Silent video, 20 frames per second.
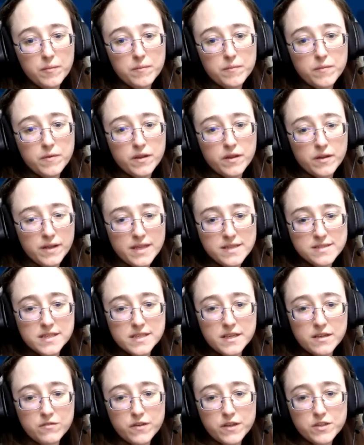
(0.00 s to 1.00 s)
he's an
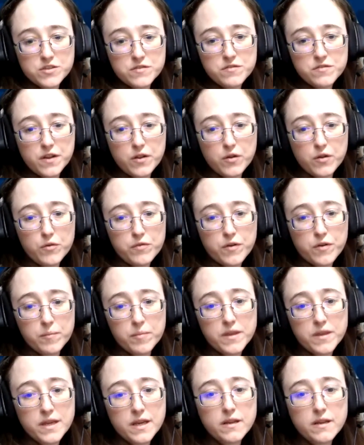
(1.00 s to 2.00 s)
innovation fellow from
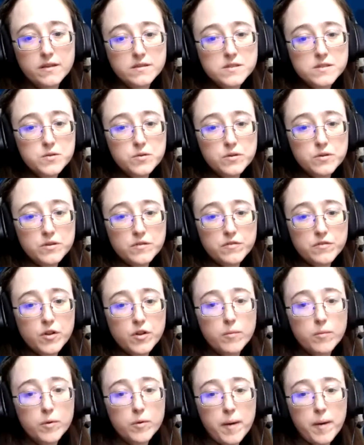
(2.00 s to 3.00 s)
the Gilling School of
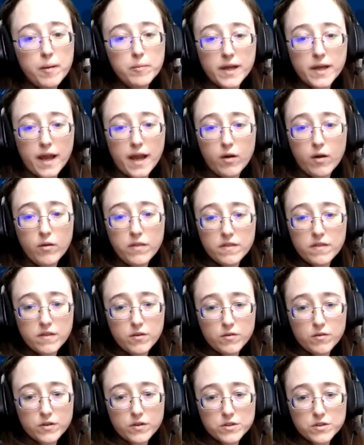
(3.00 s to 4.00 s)
Global Public Health at the
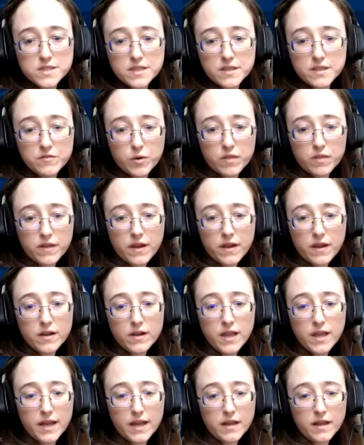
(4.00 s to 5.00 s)
University of North
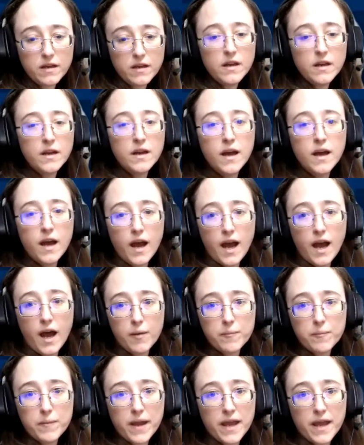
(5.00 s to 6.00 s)
Carolina.
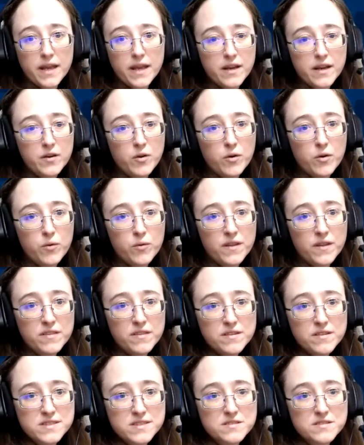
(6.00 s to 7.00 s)
And I know that
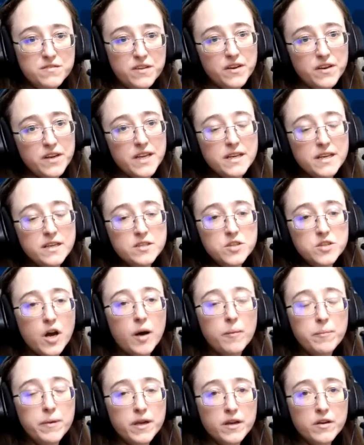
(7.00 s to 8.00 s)
this is a very heated
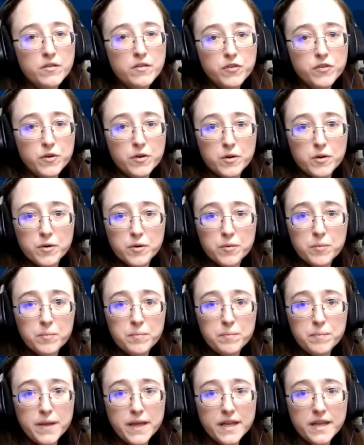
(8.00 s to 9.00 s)
topic for
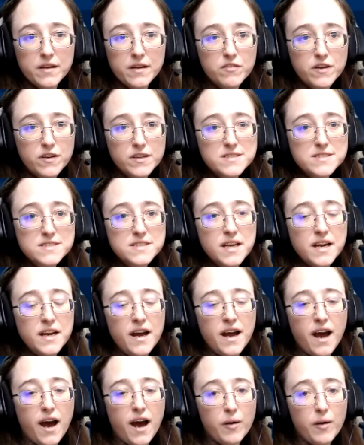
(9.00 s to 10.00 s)
many of us,
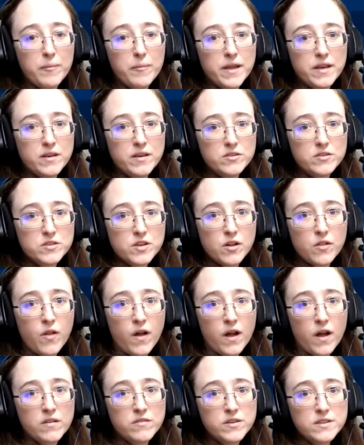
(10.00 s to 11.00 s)
and a
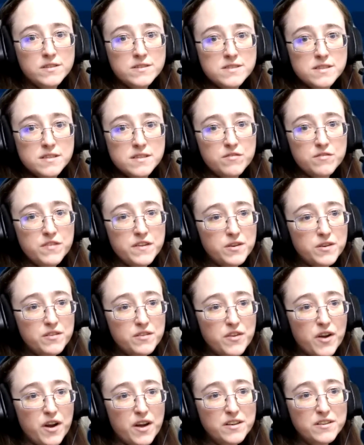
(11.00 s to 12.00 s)
lot of us in the field have
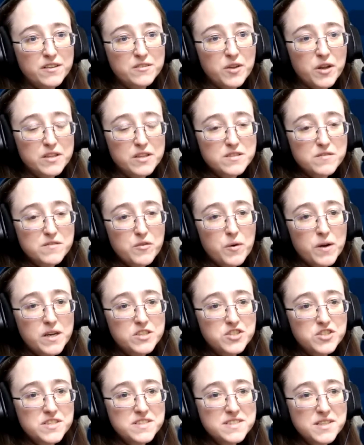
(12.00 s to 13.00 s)
gotten lots of
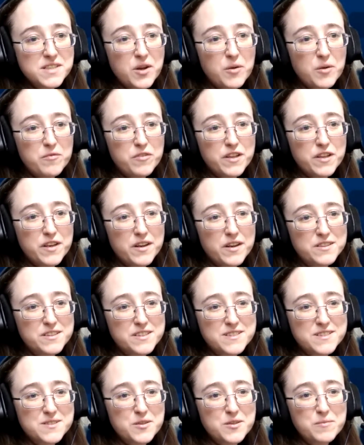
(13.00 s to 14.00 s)
questions, and hopefully Dr.
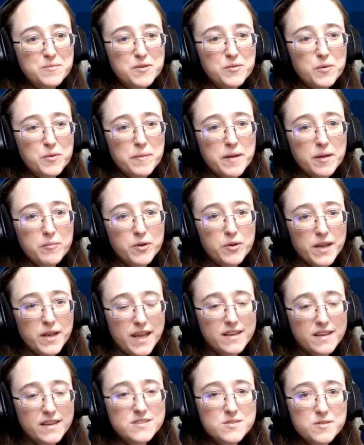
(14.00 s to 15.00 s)
Dasgupta will be able to
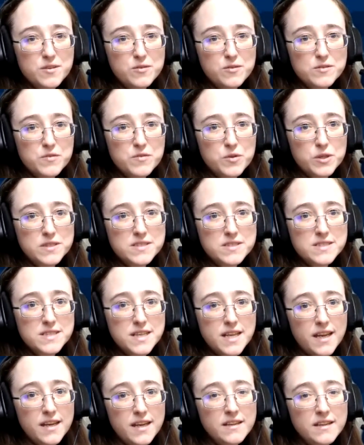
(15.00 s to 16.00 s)
answer those for us
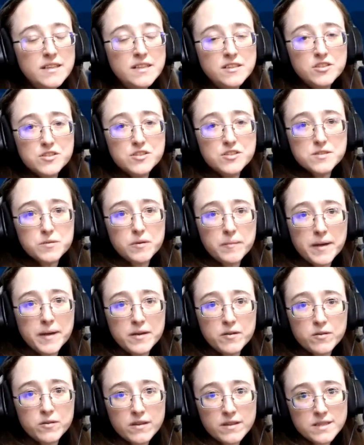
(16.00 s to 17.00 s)
today. Just a
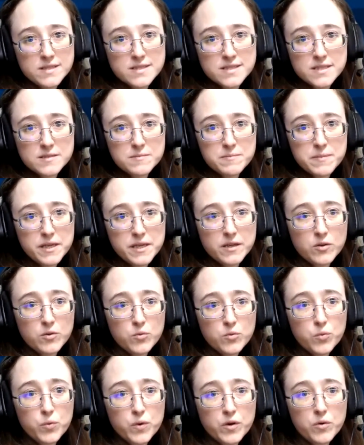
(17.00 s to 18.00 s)
reminder that this is being
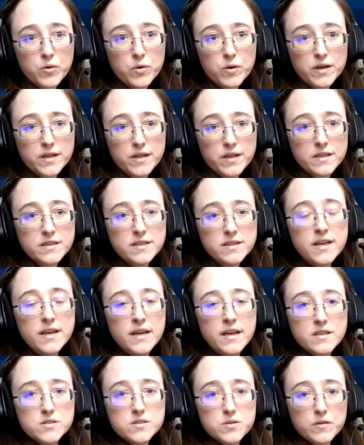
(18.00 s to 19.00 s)
recorded,
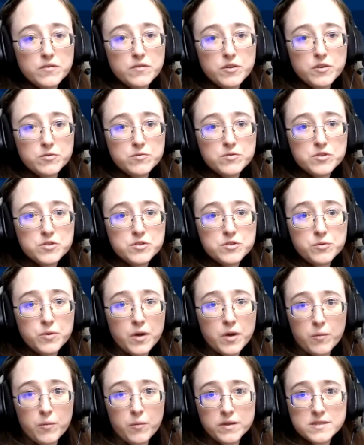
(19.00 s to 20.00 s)
so if you do
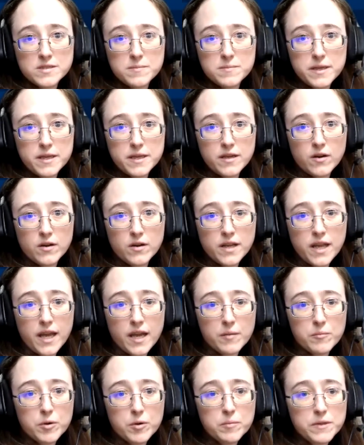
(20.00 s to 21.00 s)
not want to be on
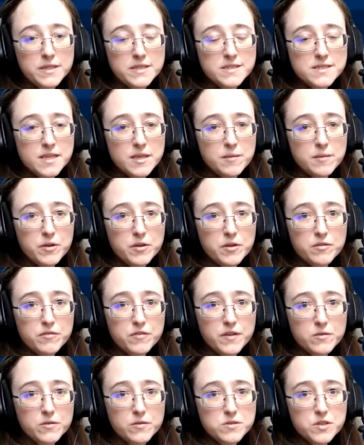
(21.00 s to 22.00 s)
camera, please keep your
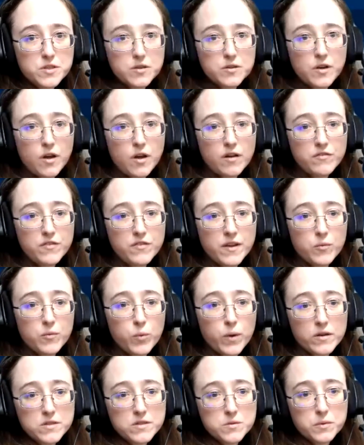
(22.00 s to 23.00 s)
videos turned off, and we
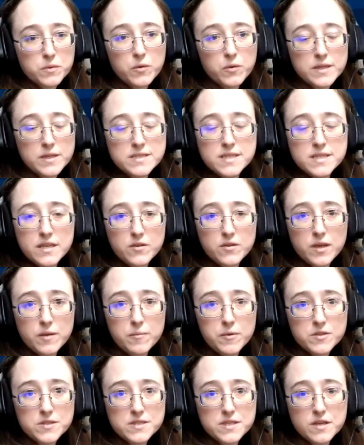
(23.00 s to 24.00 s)
also request that you keep
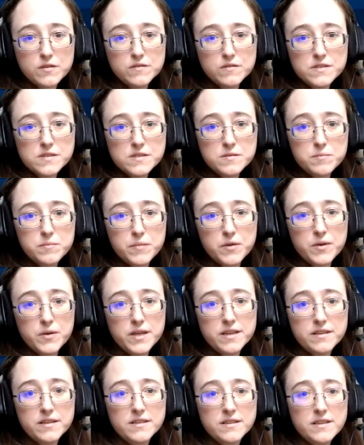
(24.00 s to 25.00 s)
yourselves
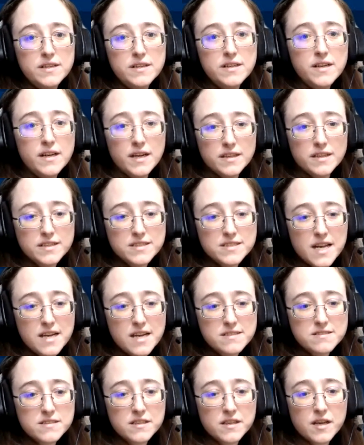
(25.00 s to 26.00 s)
muted unless
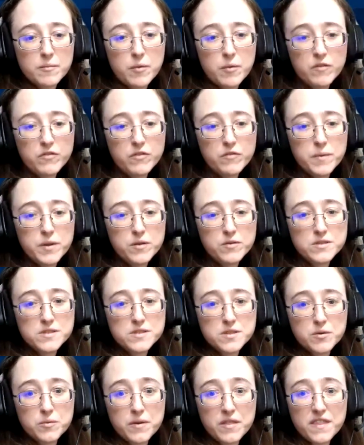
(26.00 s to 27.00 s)
asked to come off of mute.
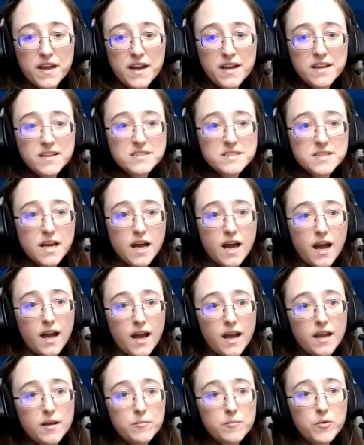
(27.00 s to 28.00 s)
So with that,
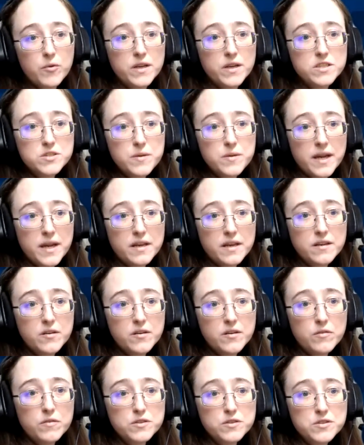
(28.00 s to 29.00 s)
I am going to hand it
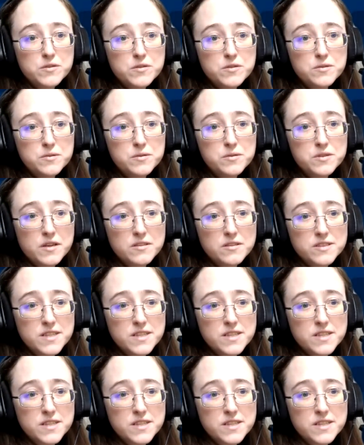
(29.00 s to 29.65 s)
over to Dr.